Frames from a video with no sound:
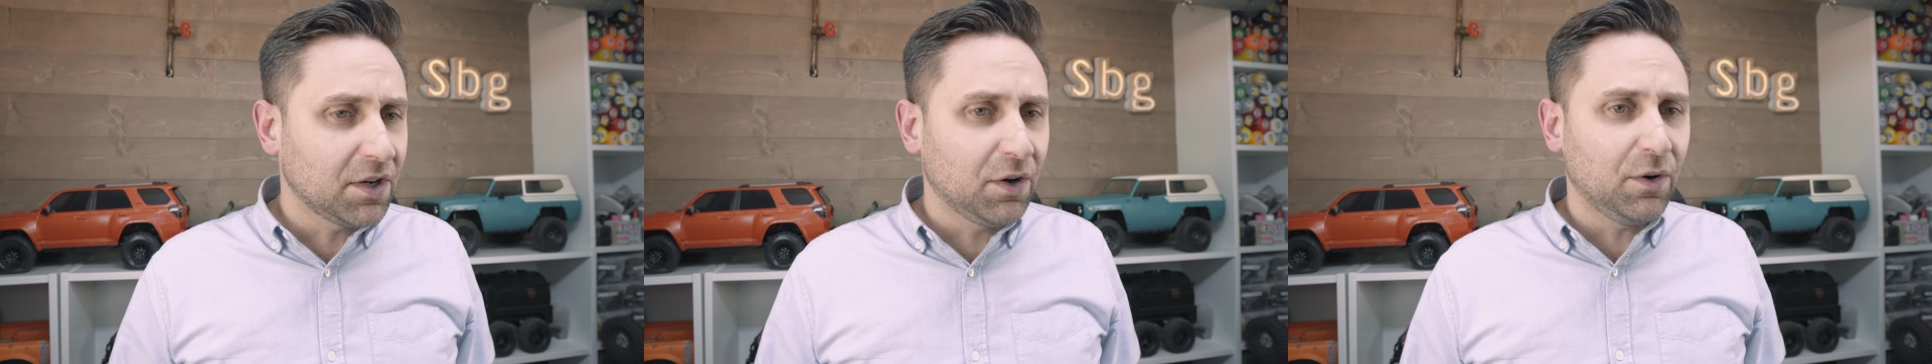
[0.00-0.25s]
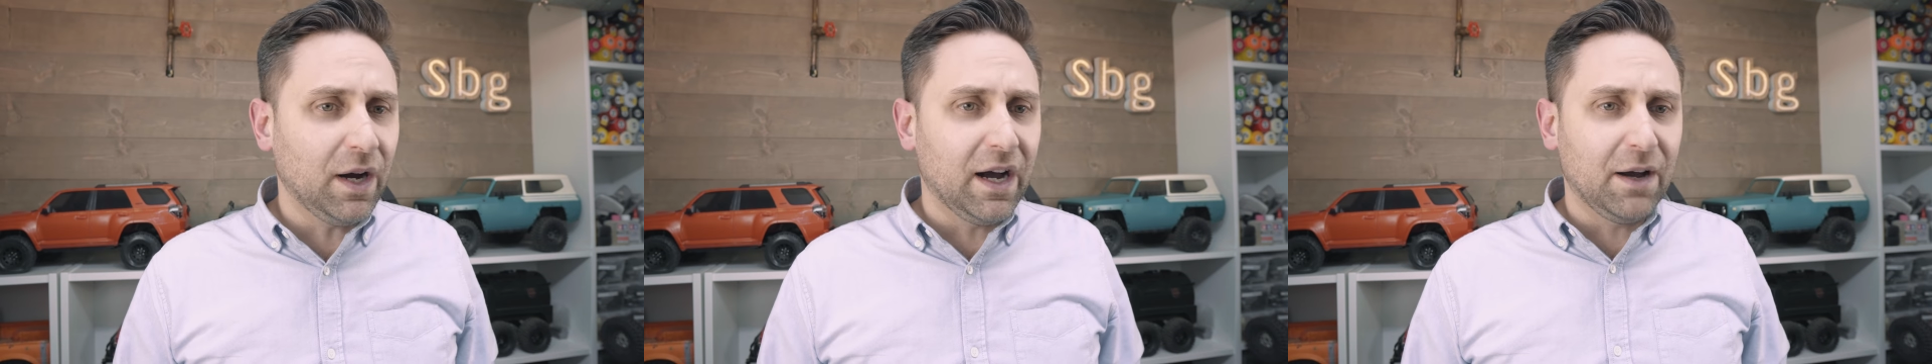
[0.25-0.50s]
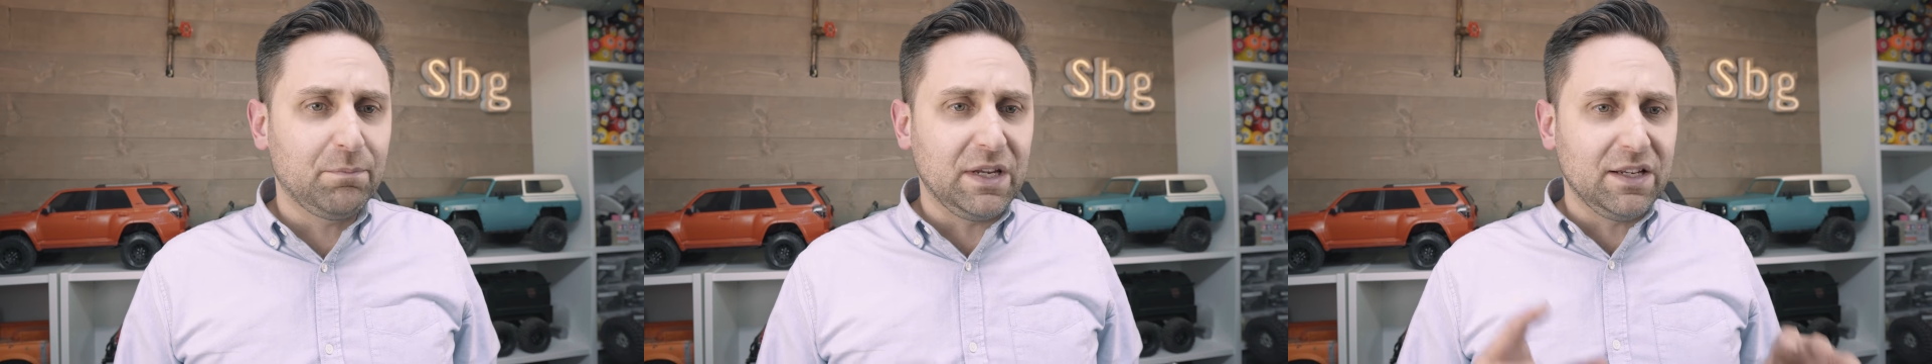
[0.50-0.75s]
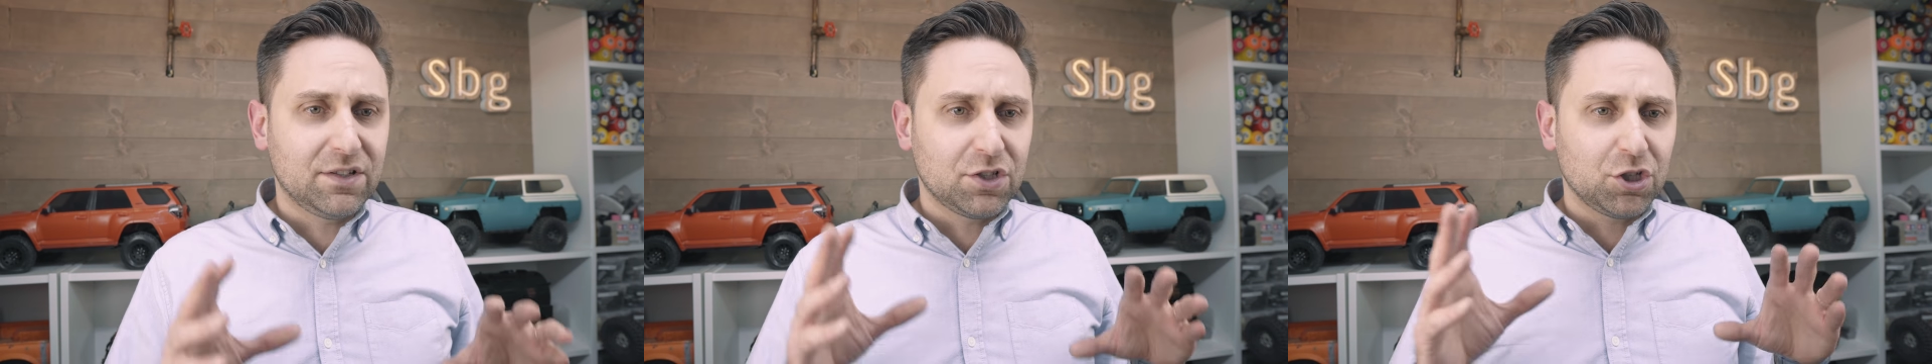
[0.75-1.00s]
so uh,
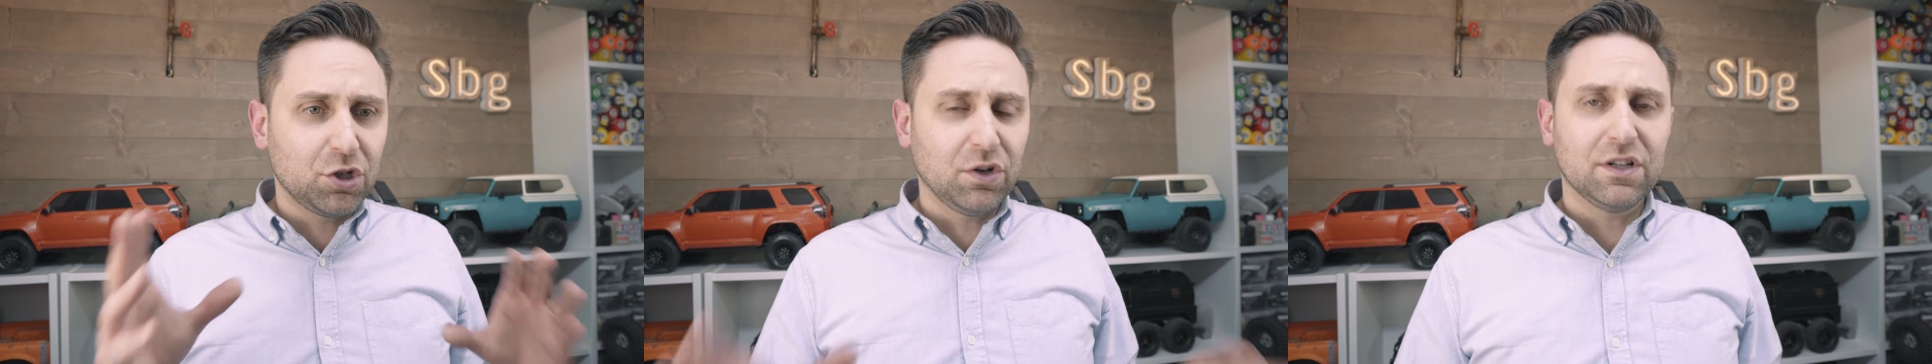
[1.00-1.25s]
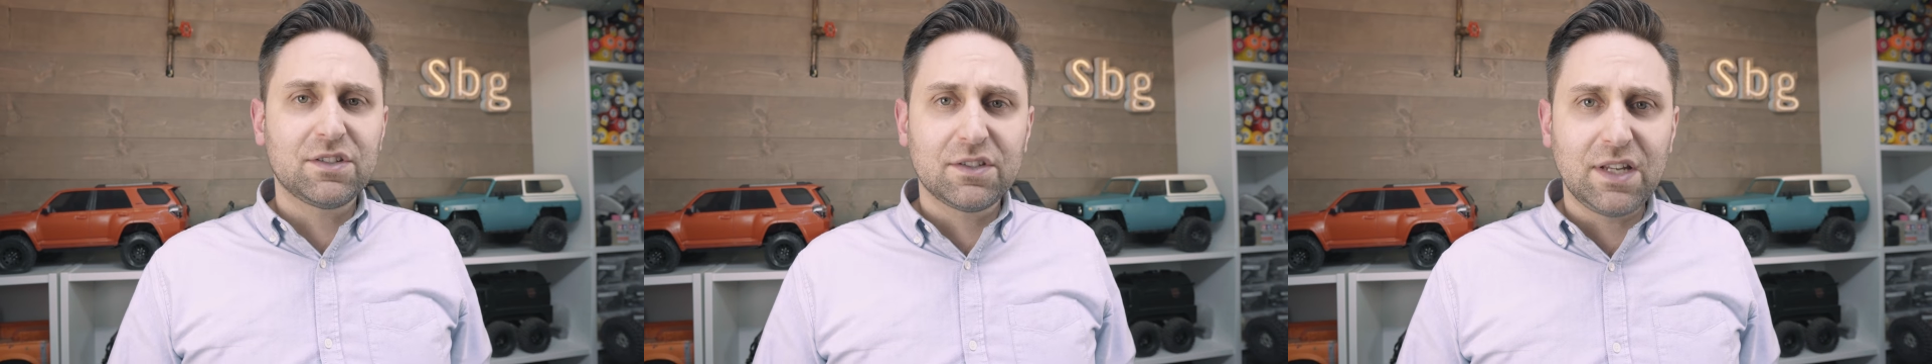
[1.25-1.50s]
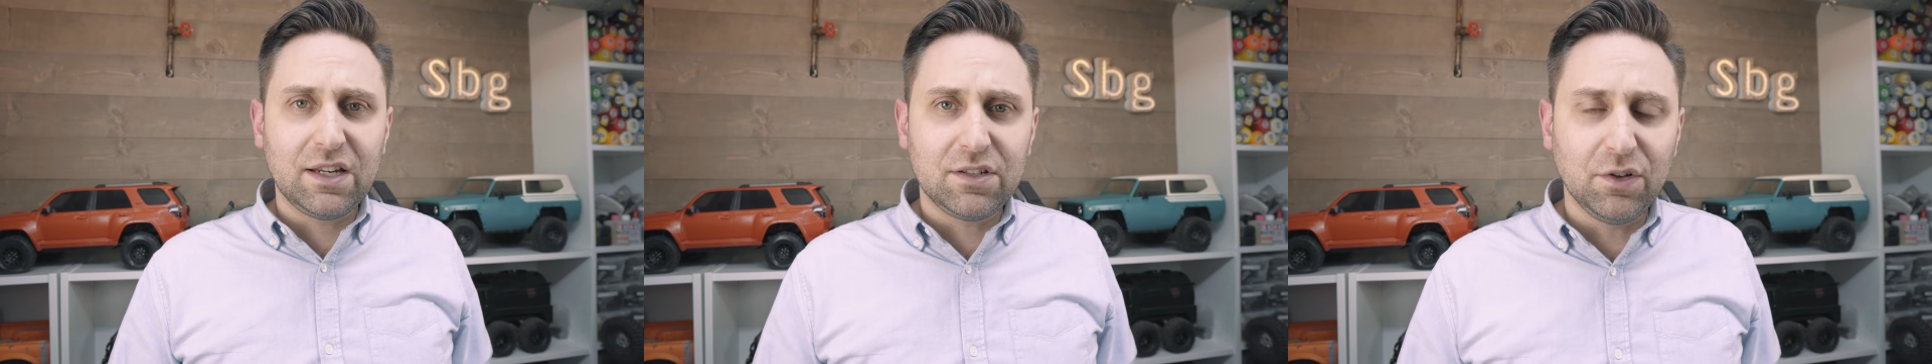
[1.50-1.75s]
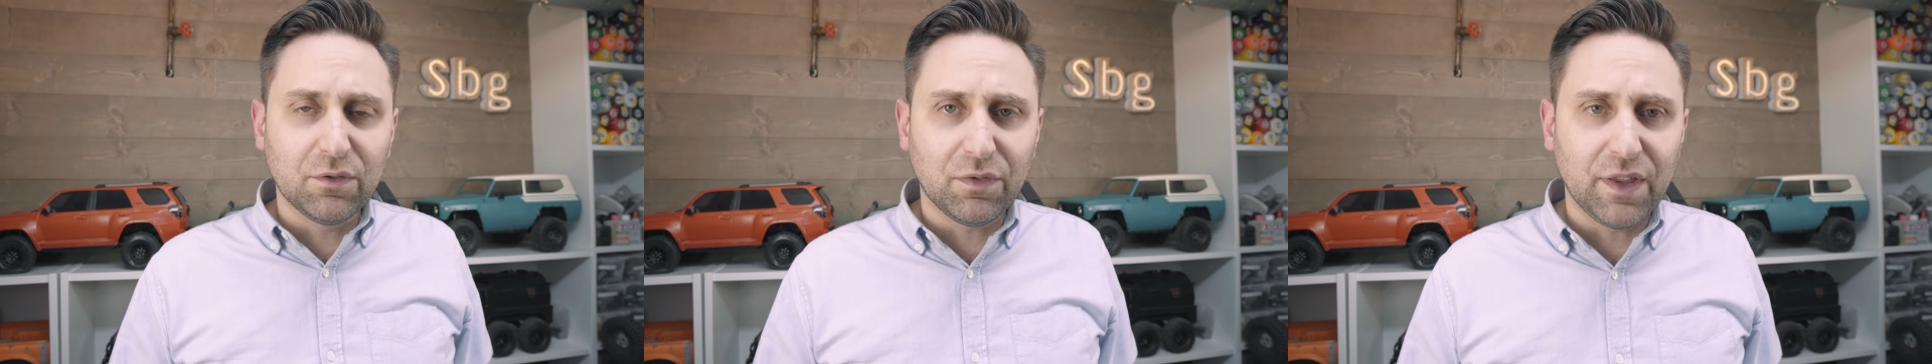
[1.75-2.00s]
be sure to stay
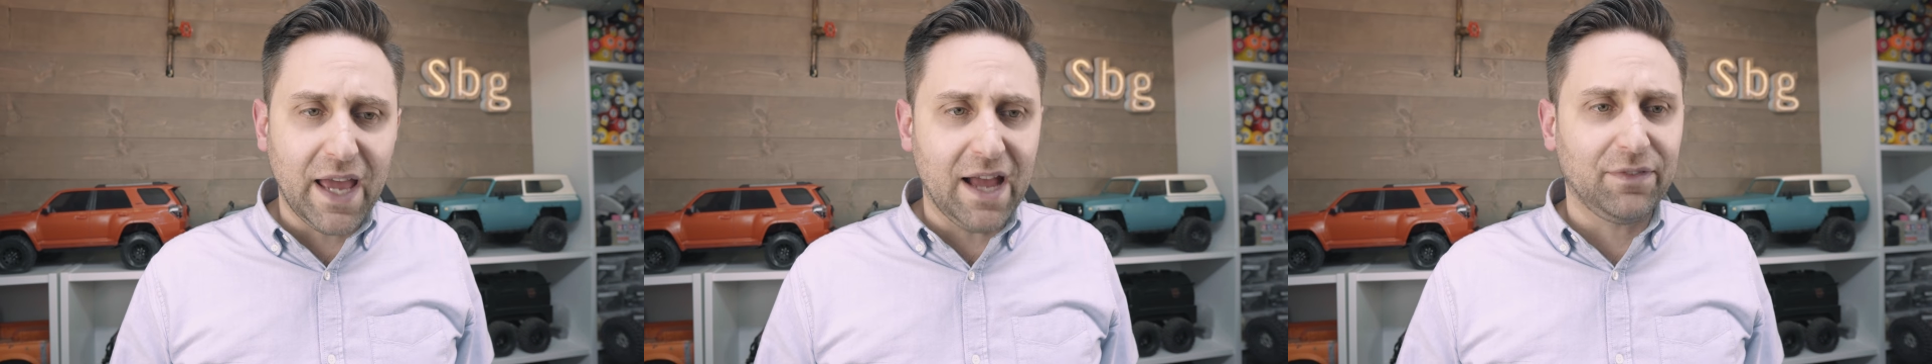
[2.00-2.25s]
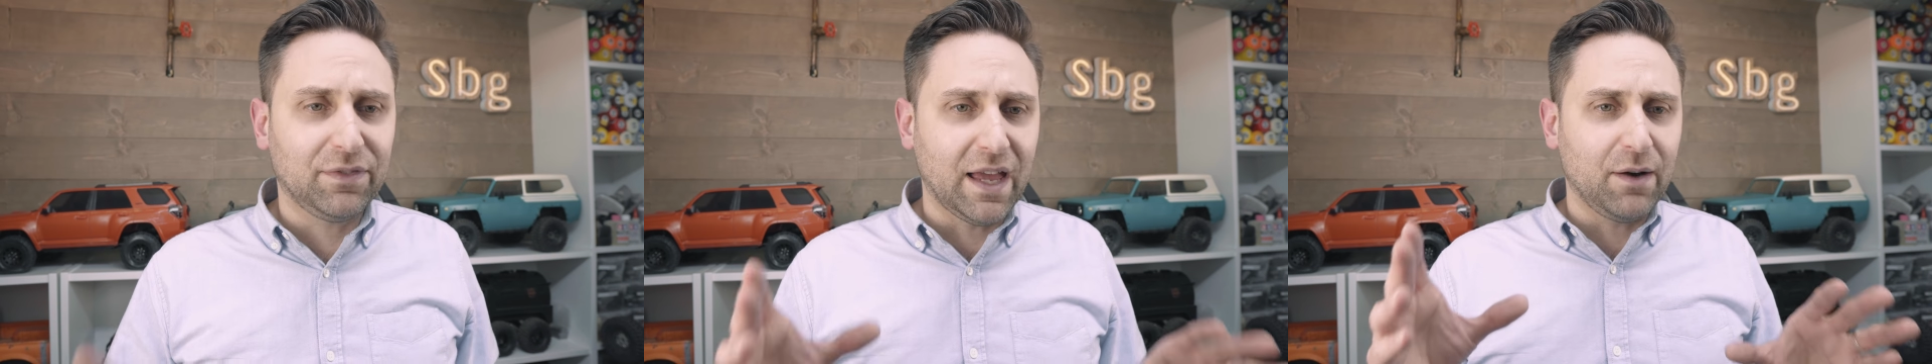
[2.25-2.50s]
tuned for that.